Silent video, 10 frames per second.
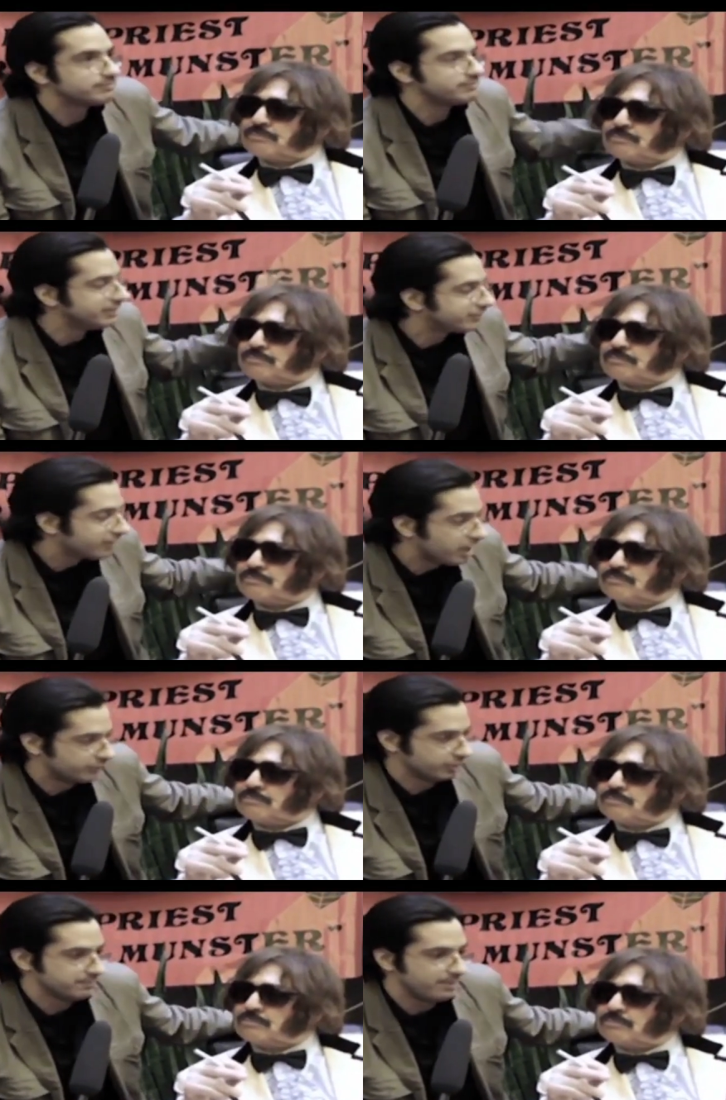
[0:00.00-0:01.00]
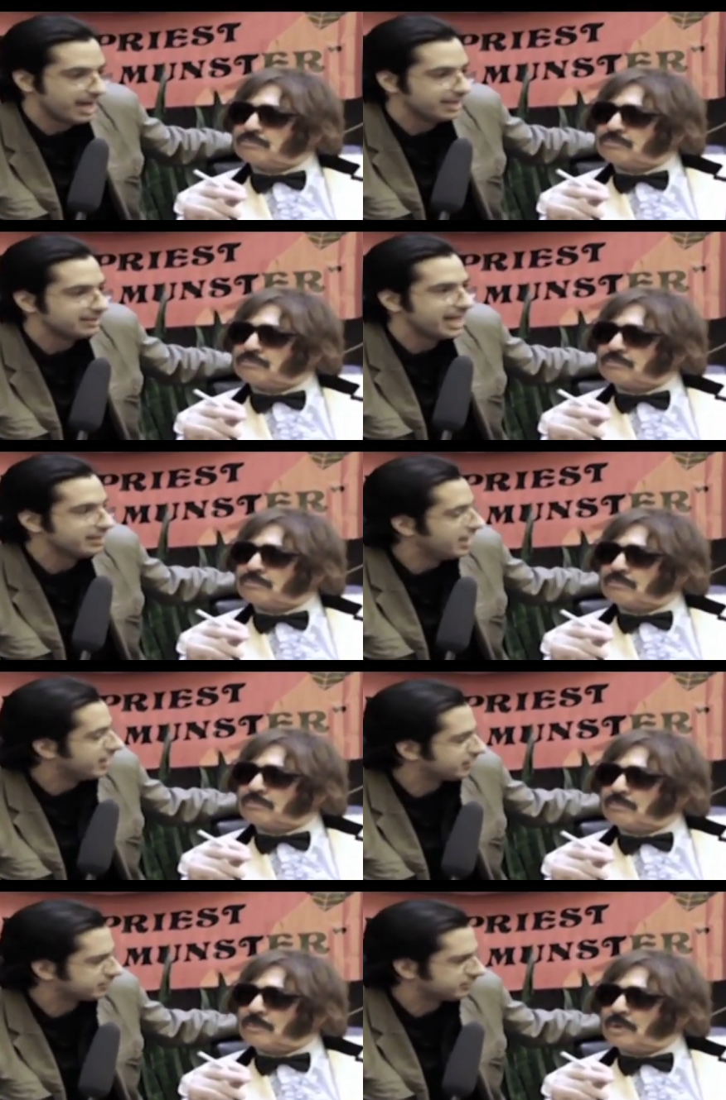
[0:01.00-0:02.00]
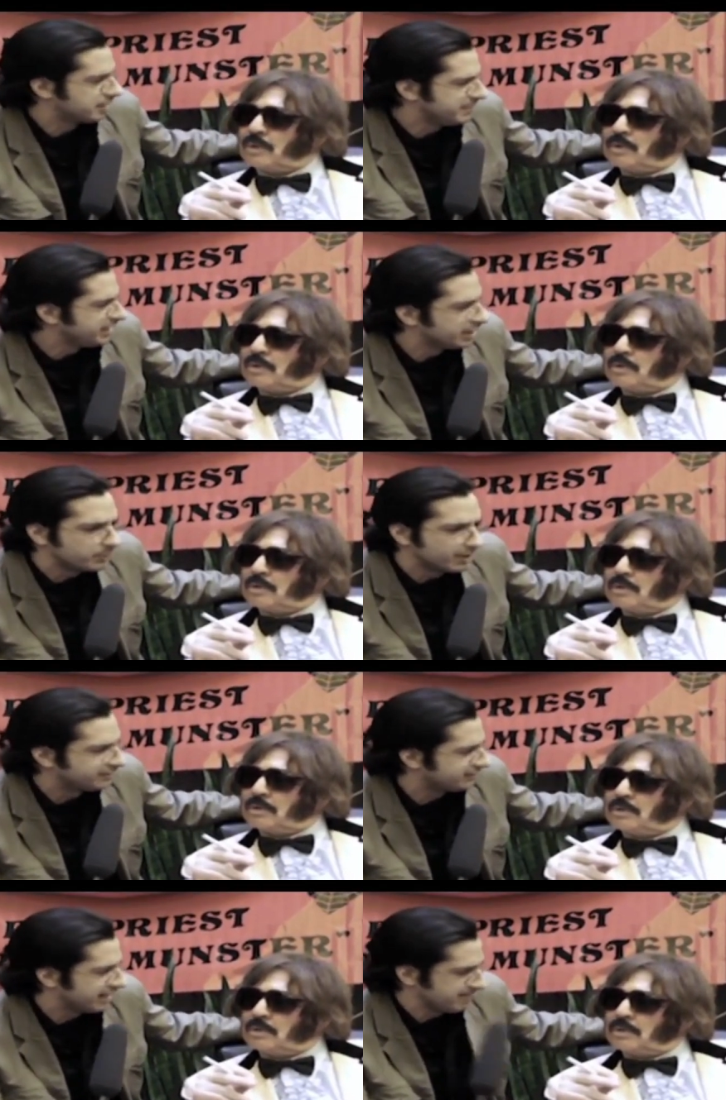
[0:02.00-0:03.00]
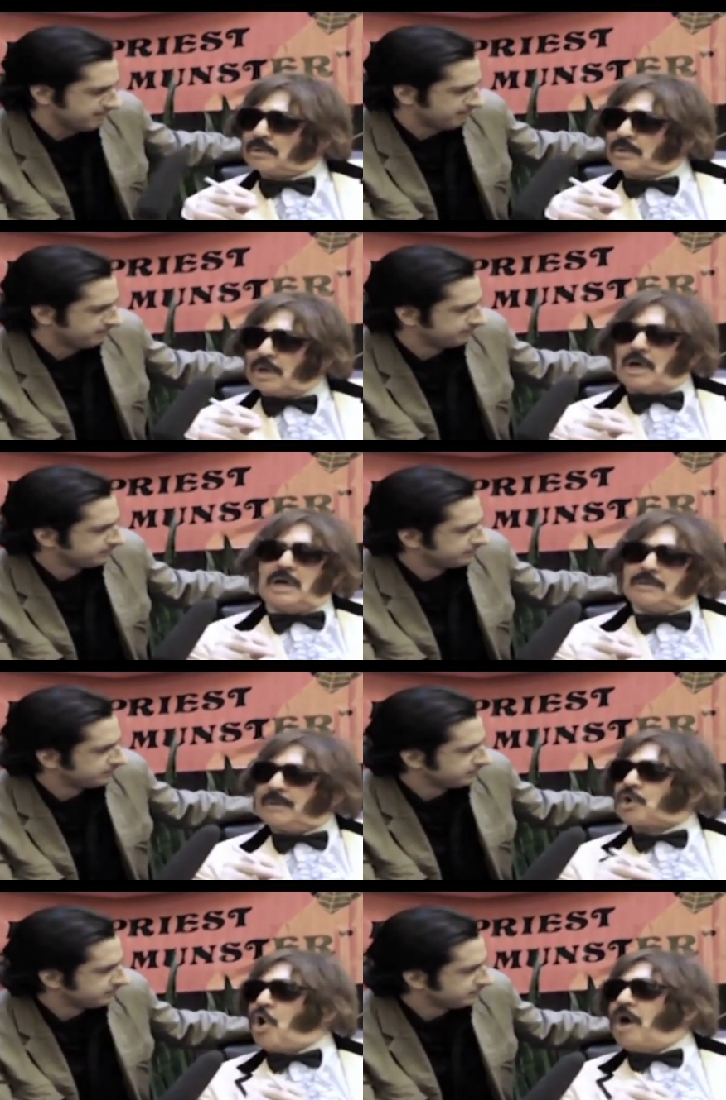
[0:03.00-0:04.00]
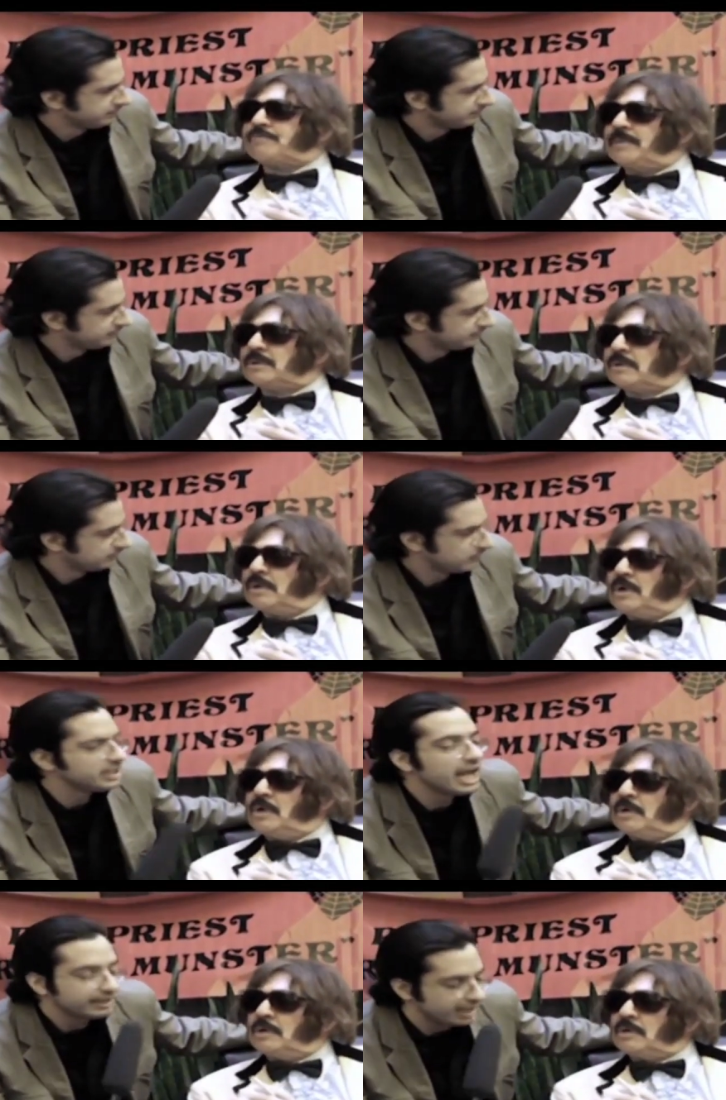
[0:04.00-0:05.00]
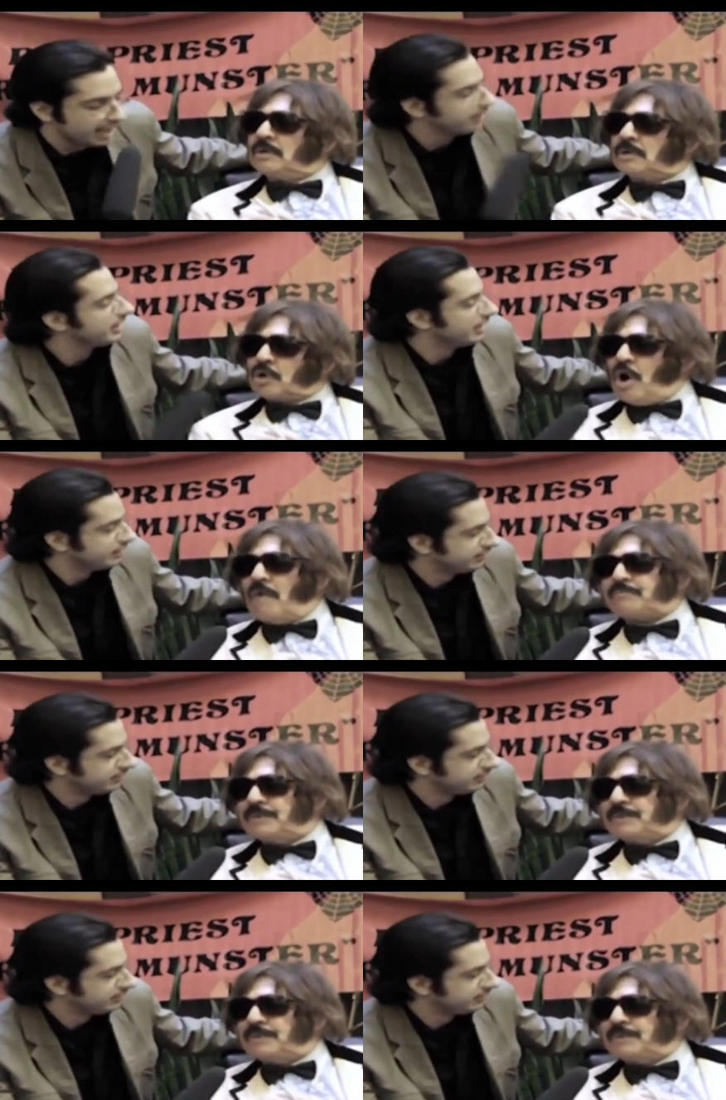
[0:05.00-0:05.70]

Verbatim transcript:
Speaker 1: discovered by that comedian? What's his name? You mean Kaufman? Yeah. Kaufman